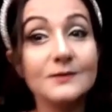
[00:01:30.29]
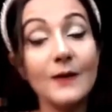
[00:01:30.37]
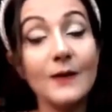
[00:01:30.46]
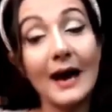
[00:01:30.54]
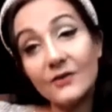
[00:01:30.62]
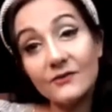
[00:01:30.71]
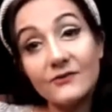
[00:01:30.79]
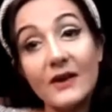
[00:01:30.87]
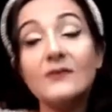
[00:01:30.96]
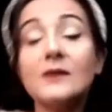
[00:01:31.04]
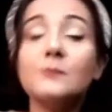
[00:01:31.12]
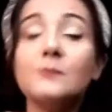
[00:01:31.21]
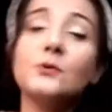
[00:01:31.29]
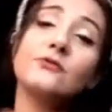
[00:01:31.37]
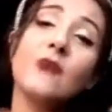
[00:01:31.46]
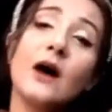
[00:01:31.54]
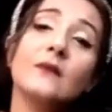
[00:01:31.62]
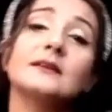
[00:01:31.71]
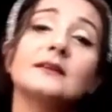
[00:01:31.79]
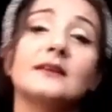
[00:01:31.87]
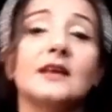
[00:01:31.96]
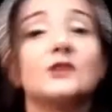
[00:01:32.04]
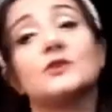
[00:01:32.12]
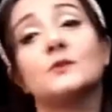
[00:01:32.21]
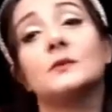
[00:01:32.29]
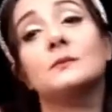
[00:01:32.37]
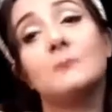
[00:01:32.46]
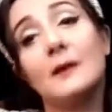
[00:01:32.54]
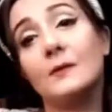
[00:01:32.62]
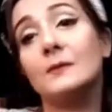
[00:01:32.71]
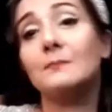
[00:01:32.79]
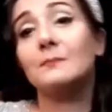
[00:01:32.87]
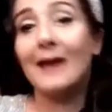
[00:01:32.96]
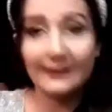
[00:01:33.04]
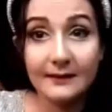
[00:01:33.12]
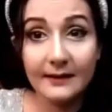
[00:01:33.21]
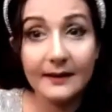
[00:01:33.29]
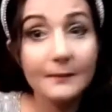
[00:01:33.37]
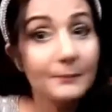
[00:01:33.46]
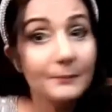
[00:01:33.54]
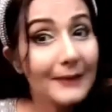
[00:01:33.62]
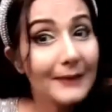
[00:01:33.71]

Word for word: So I have a very profound connection with Mary Magdalene,